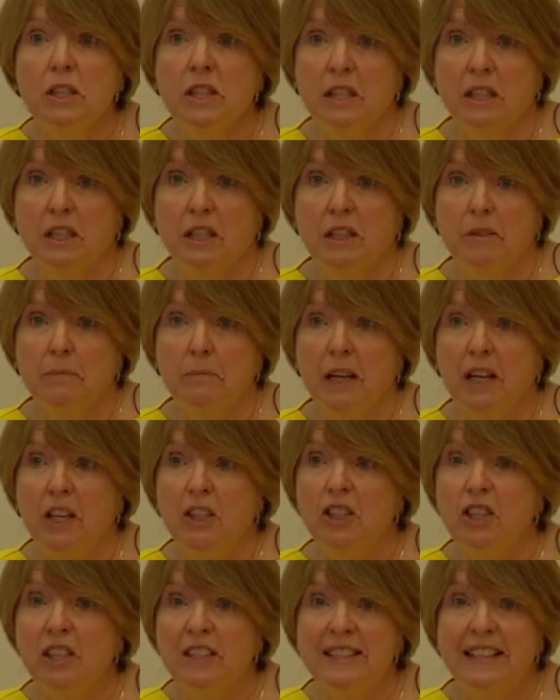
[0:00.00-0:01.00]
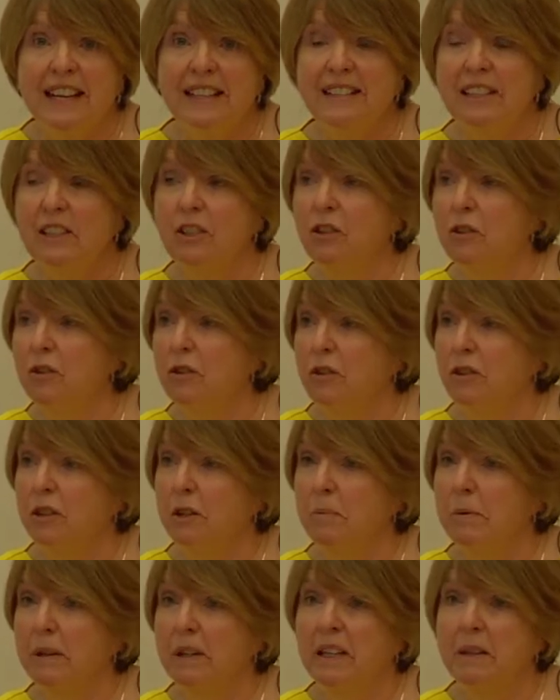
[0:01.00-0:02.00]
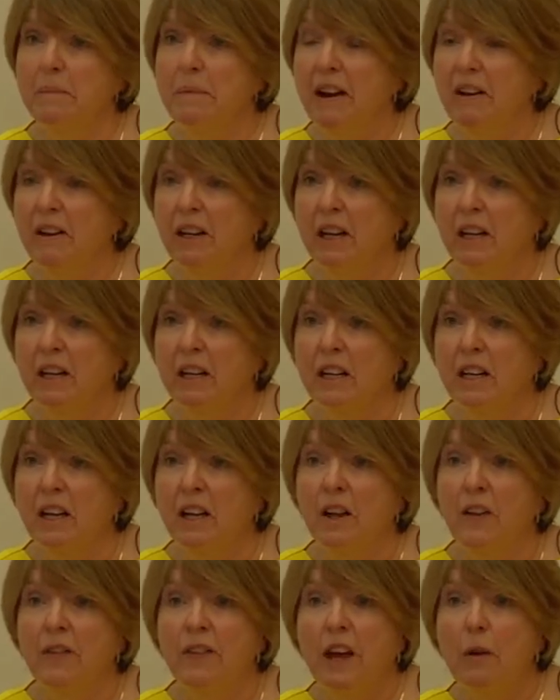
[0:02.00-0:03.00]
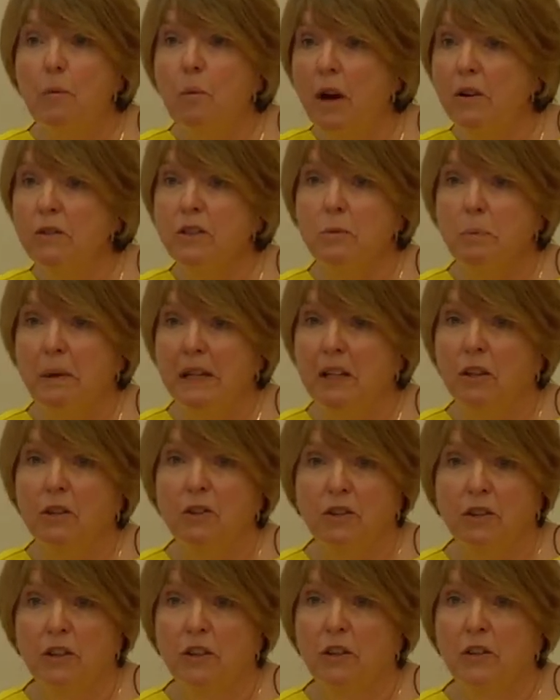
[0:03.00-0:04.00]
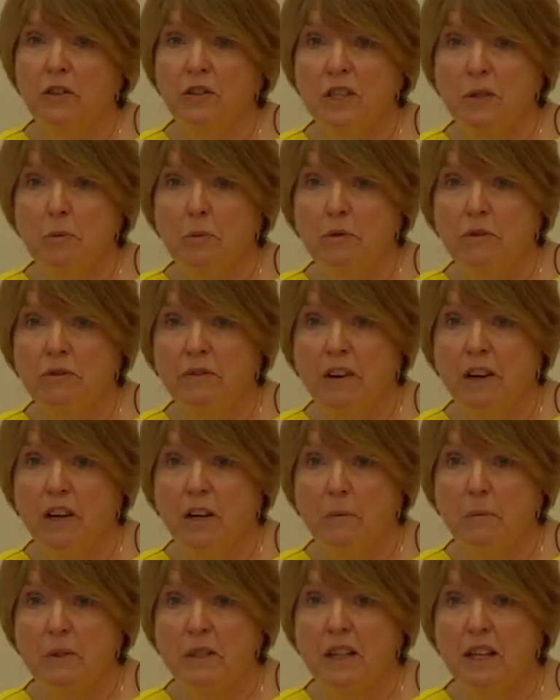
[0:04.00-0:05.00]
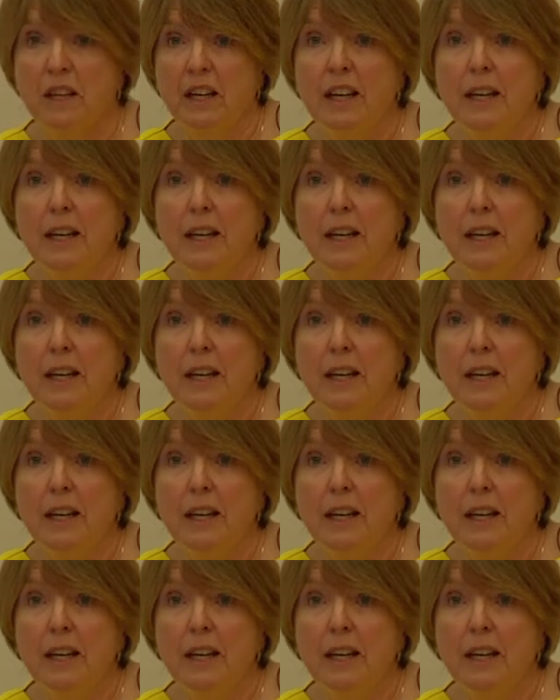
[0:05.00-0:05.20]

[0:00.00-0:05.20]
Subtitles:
term, just as in Europe and America, there won't be lots and lots of small farms.